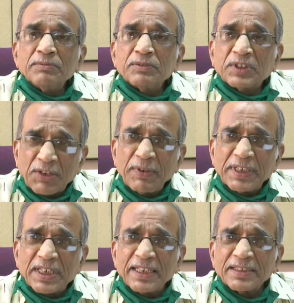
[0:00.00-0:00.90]

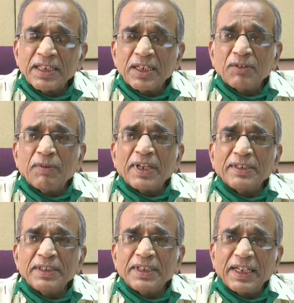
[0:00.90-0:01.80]
services
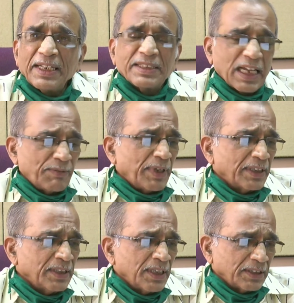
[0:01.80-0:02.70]
when he is
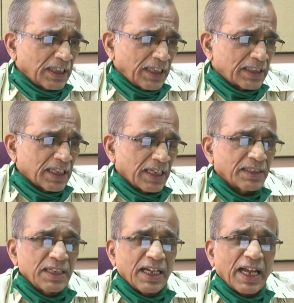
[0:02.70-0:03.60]
having the disease,
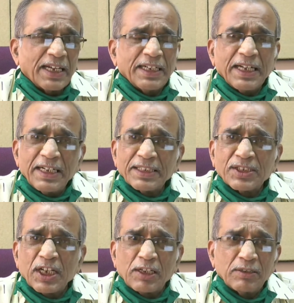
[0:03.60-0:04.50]
and
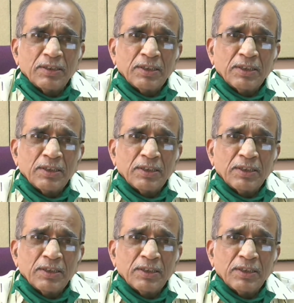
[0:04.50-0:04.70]
industrial